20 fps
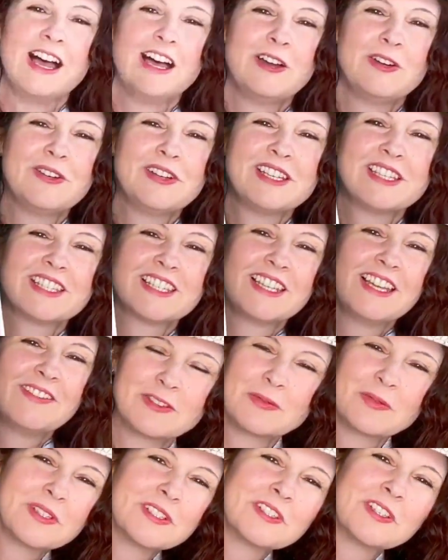always
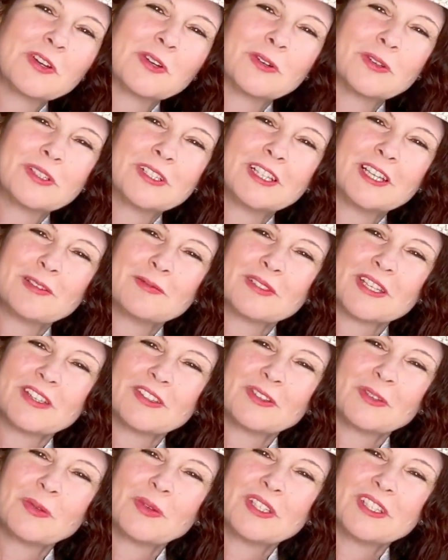loved when Toad climbs
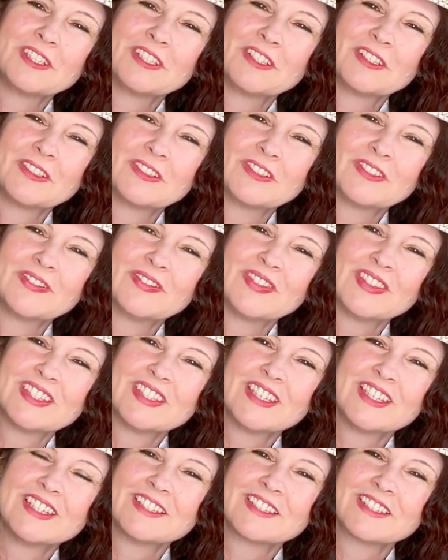out the window
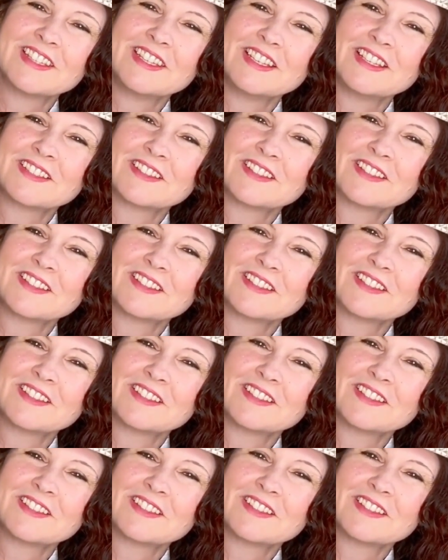and sneaks